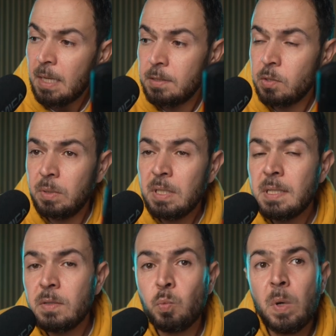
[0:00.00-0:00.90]
So
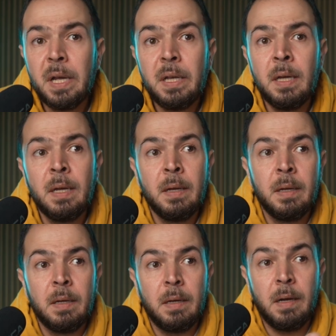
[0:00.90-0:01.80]
this is why
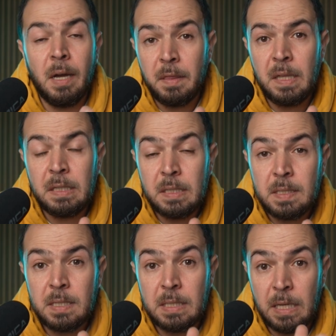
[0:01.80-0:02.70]
I think
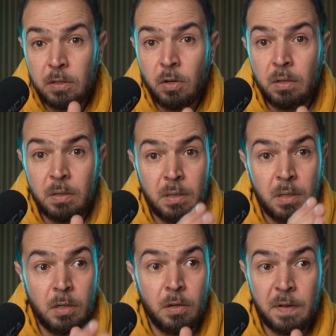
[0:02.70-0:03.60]
this is a con
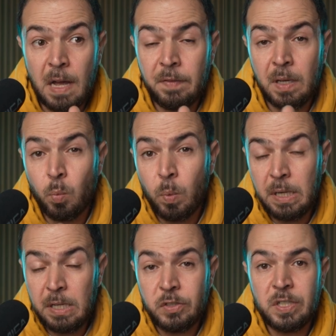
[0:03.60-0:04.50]
of having a
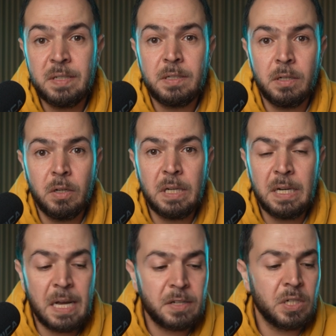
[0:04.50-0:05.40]
1-inch sensor on
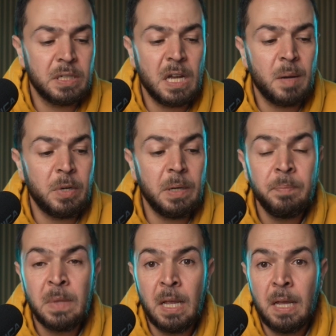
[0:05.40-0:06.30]
an action camera,
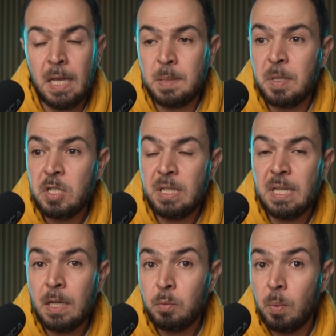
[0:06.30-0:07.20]
especially
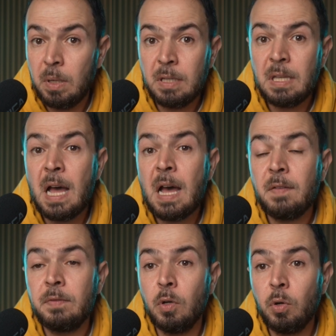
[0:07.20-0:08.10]
that we will not
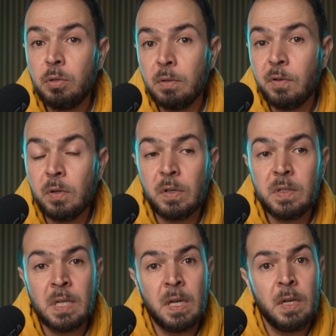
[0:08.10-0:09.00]
have the
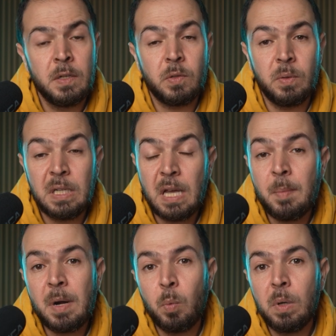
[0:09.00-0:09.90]
autofocus, so the
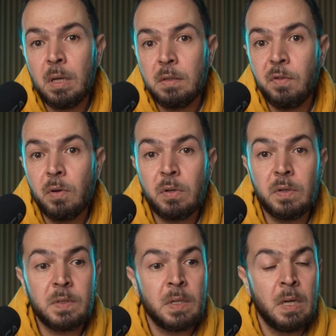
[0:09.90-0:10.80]
camera will not
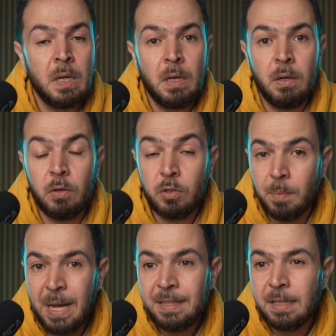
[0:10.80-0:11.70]
focus
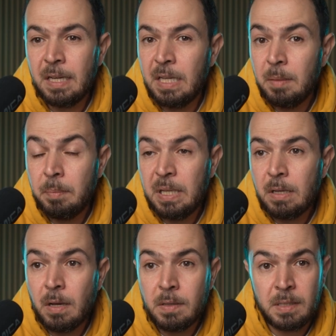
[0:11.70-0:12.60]
automatically,
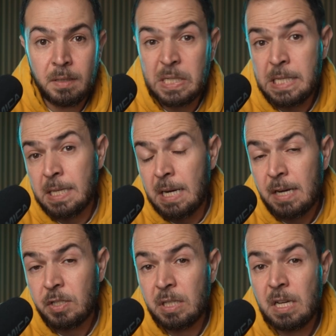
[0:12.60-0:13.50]
because this is an
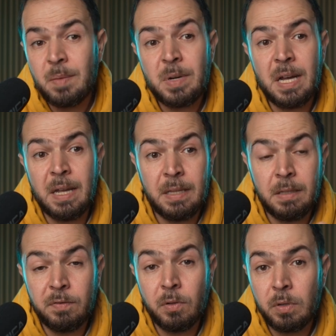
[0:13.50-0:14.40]
action camera and
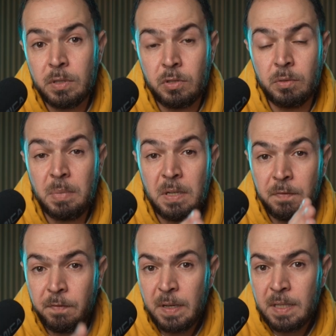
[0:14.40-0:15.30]
the focus should be
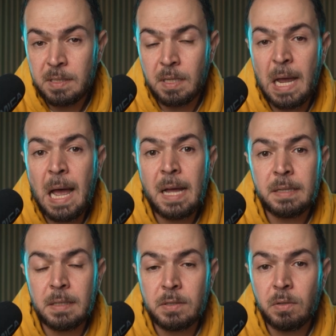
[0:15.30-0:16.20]
fixed
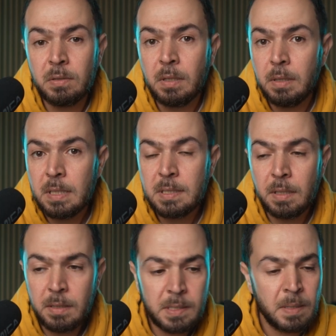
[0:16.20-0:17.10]
at a certain
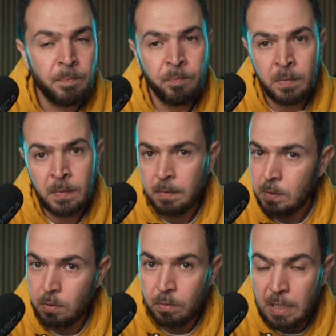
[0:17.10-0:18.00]
distance.
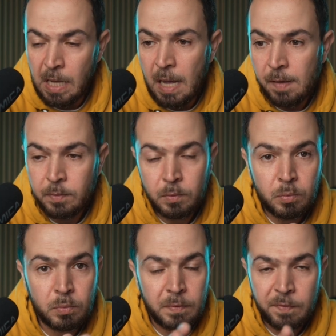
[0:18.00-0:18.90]
So they have
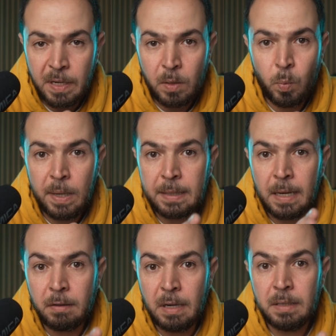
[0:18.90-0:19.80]
to very well
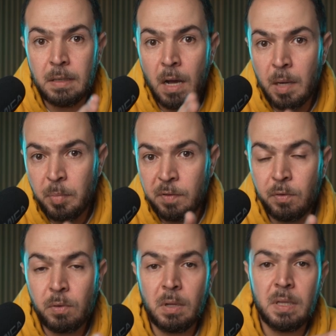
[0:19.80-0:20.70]
calculate the
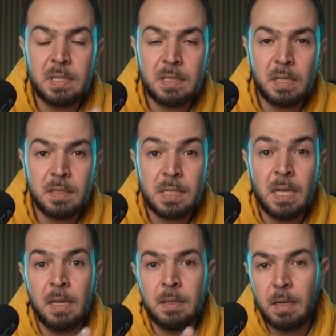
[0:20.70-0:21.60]
hyperfocal distance,
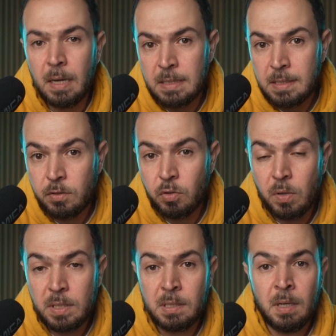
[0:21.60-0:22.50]
the lens
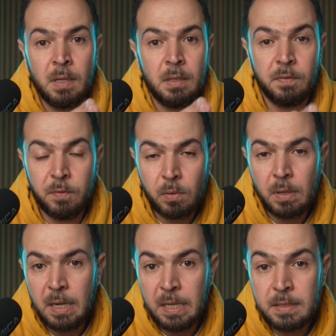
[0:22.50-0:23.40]
choice, the
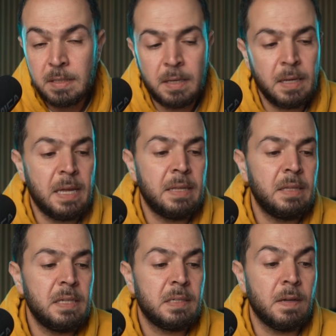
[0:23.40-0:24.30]
focal length,
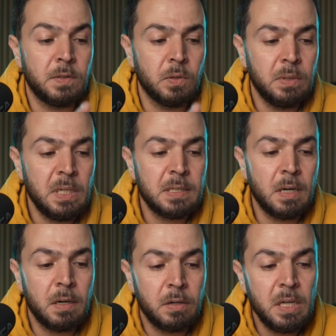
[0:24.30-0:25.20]
and these stuff. So these
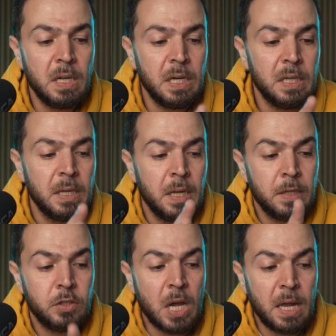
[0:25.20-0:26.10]
are really
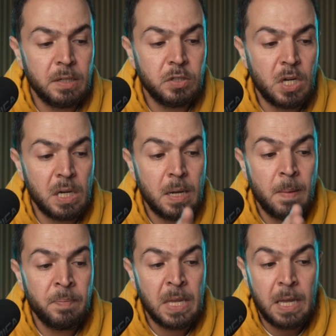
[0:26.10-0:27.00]
challenging
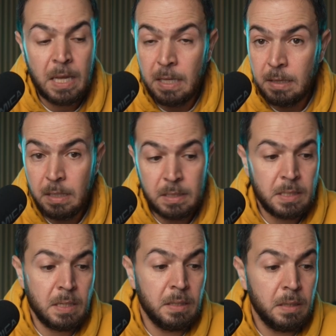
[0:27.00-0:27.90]
in
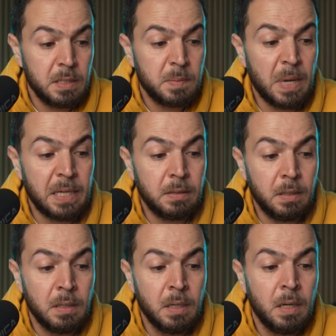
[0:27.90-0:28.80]
this
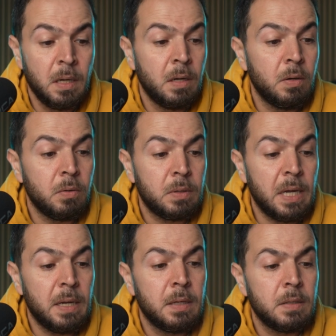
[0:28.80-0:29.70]
matter.
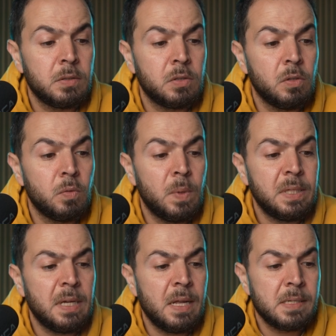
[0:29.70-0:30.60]
Okay, so
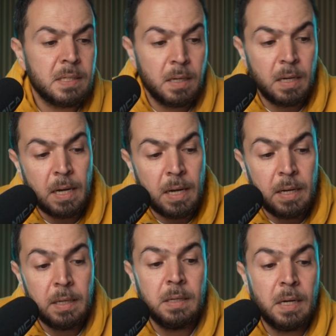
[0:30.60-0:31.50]
what else
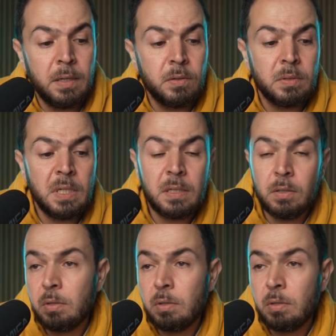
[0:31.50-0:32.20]
I wrote here?